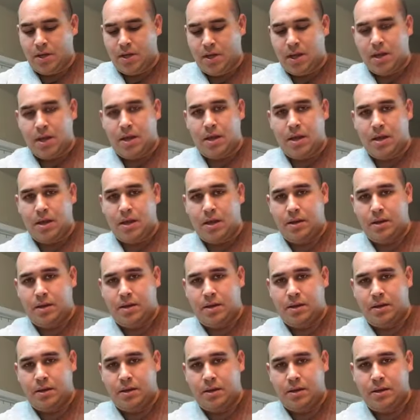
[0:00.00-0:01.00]
and
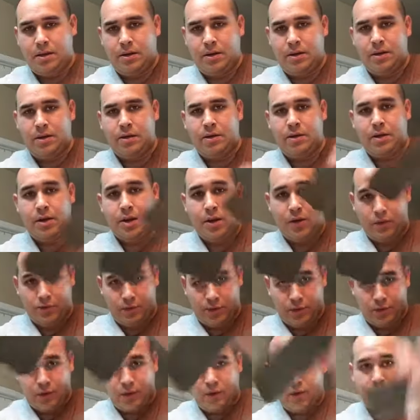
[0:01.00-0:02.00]
the hone
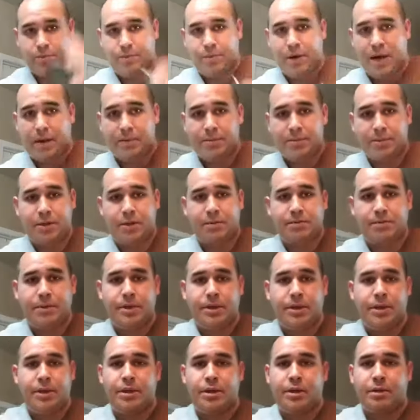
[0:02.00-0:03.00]
stone pops up.
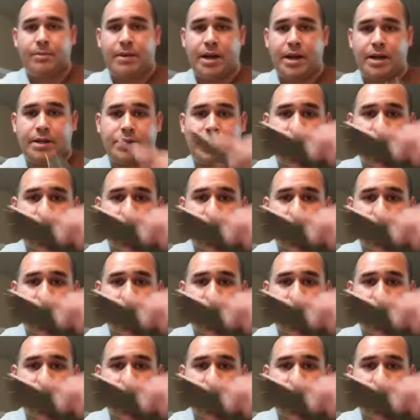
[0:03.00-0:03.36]
And mine's